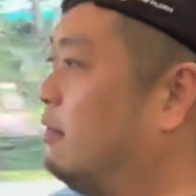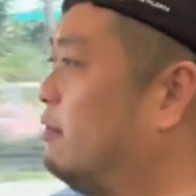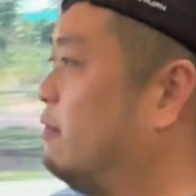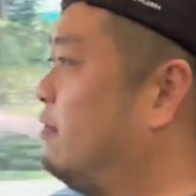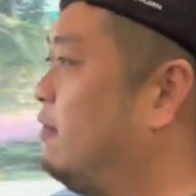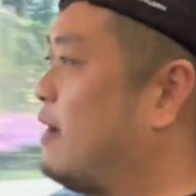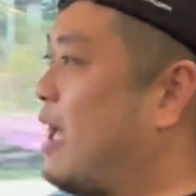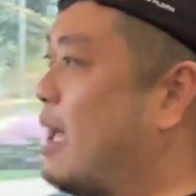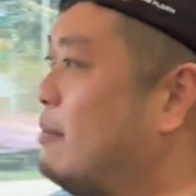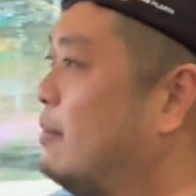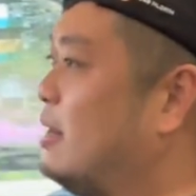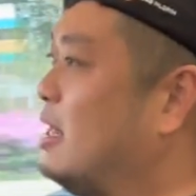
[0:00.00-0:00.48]

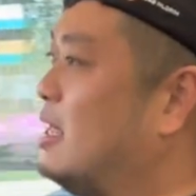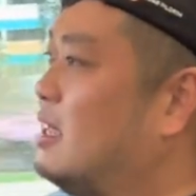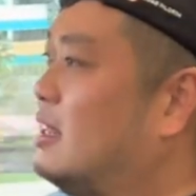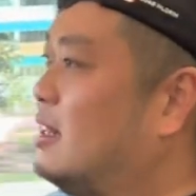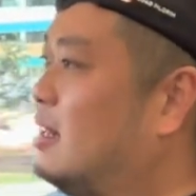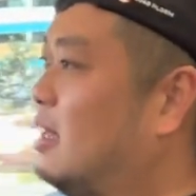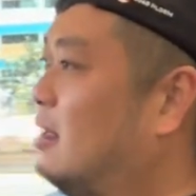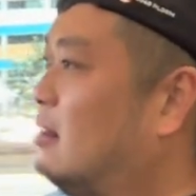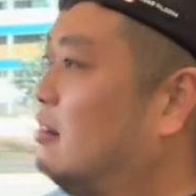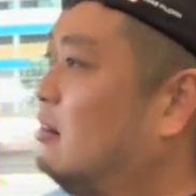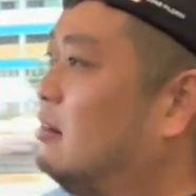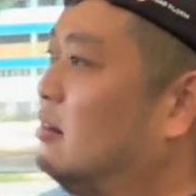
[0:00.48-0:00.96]
family
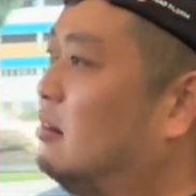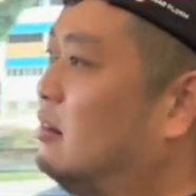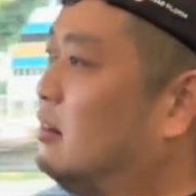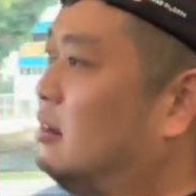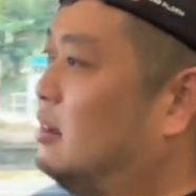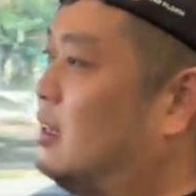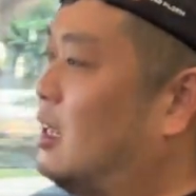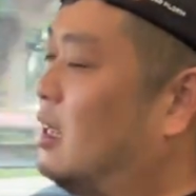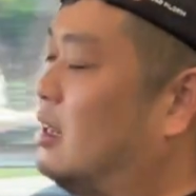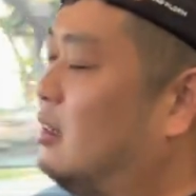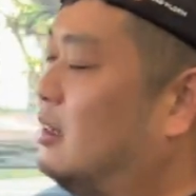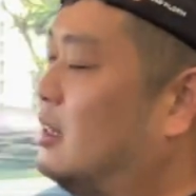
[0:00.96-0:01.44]

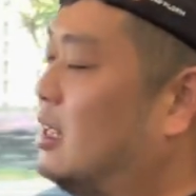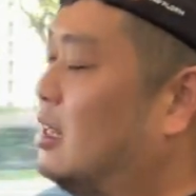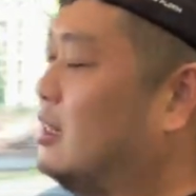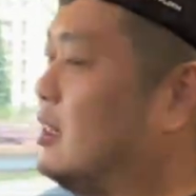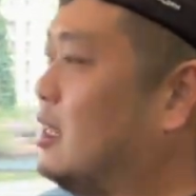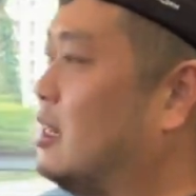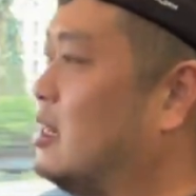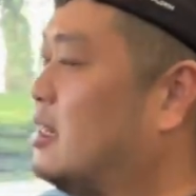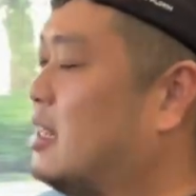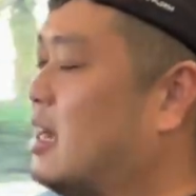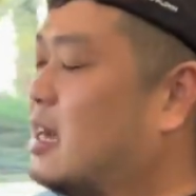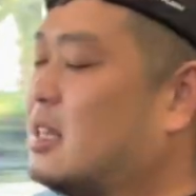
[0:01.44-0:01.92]

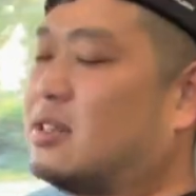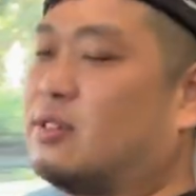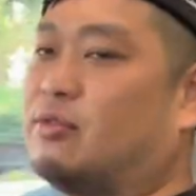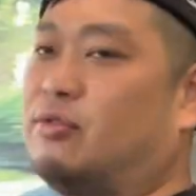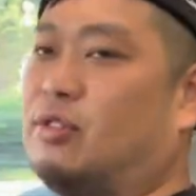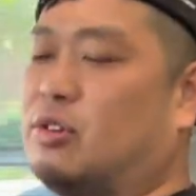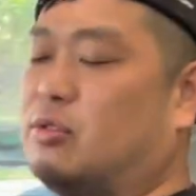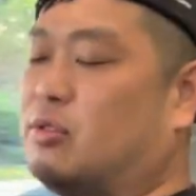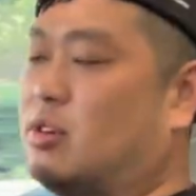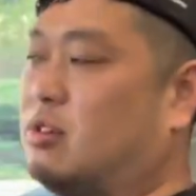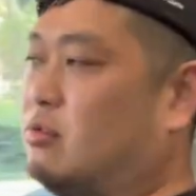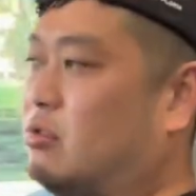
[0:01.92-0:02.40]
that does
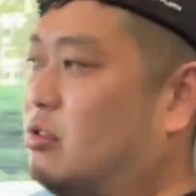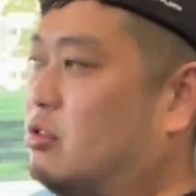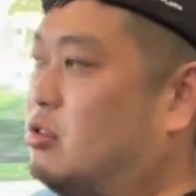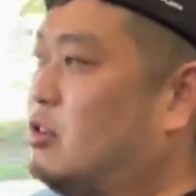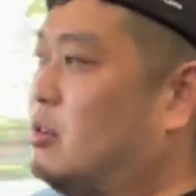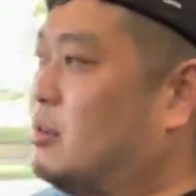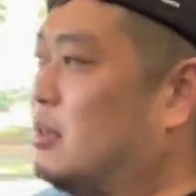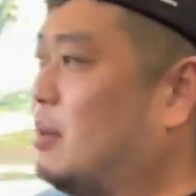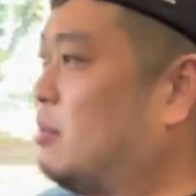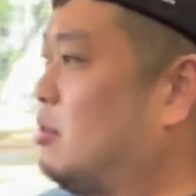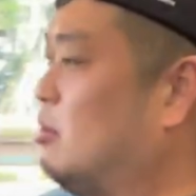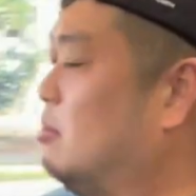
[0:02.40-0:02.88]
frequent road
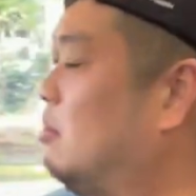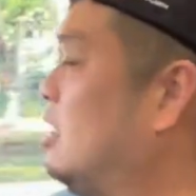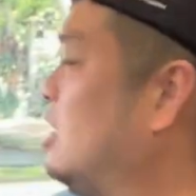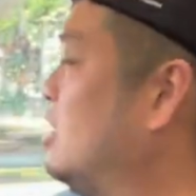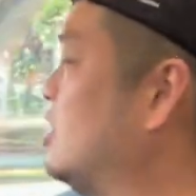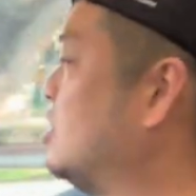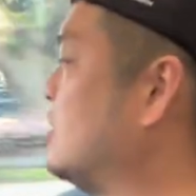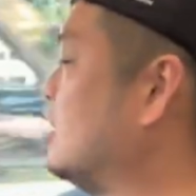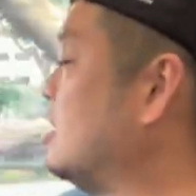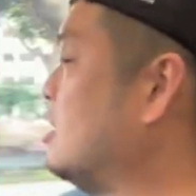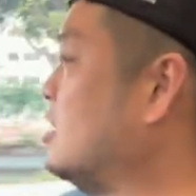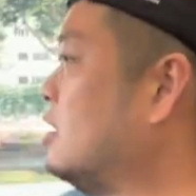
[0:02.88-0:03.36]
trips up to
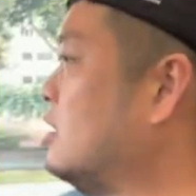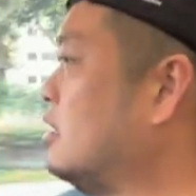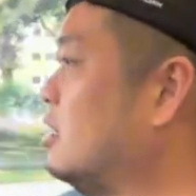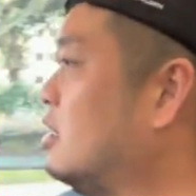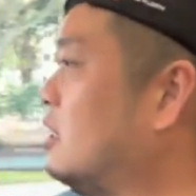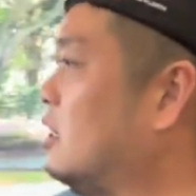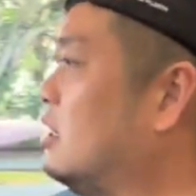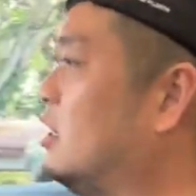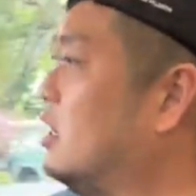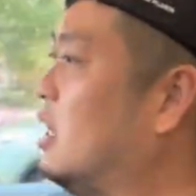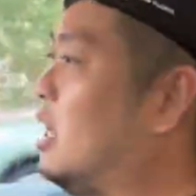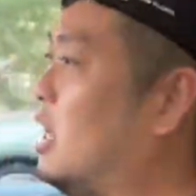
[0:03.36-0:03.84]
Malaysia,
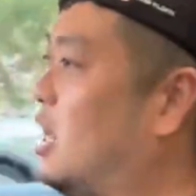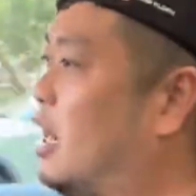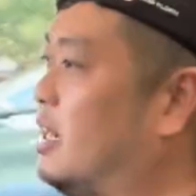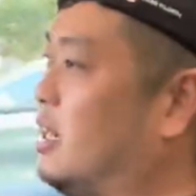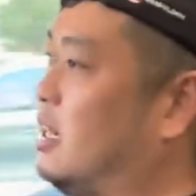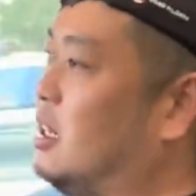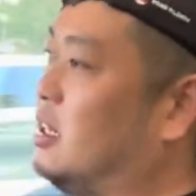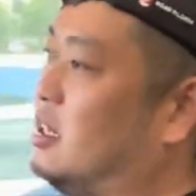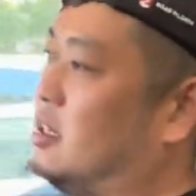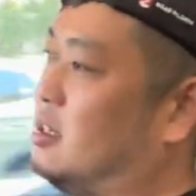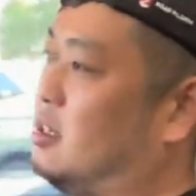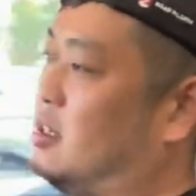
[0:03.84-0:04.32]
I
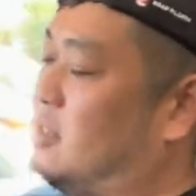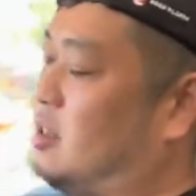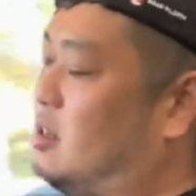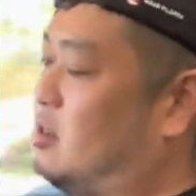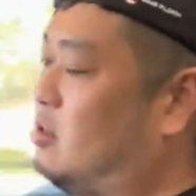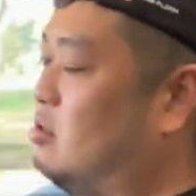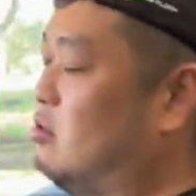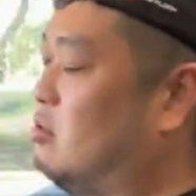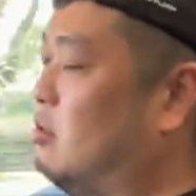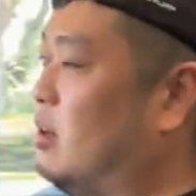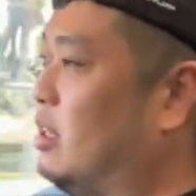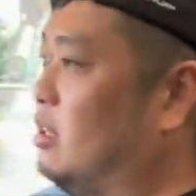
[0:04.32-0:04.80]
think this is a
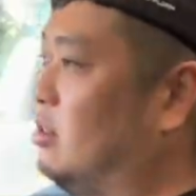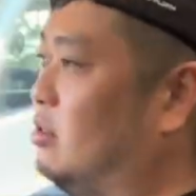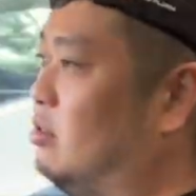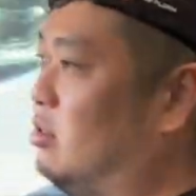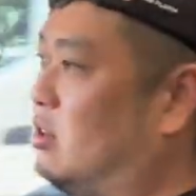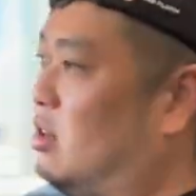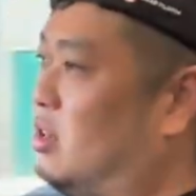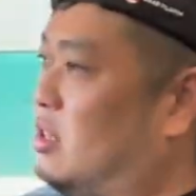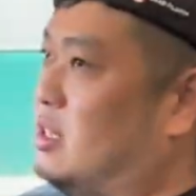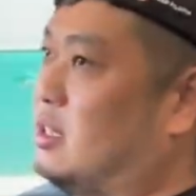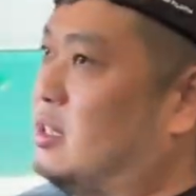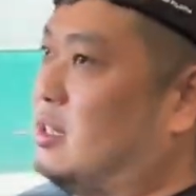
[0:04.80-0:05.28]
good one to
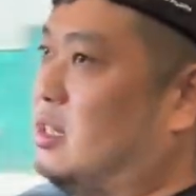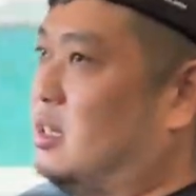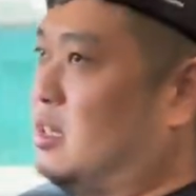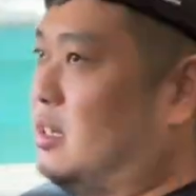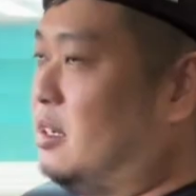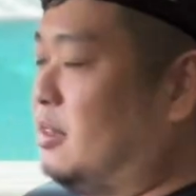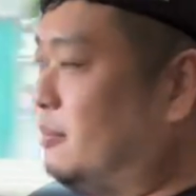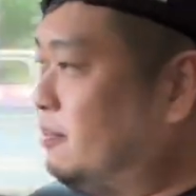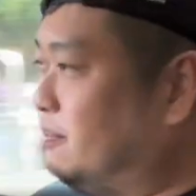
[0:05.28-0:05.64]
consider.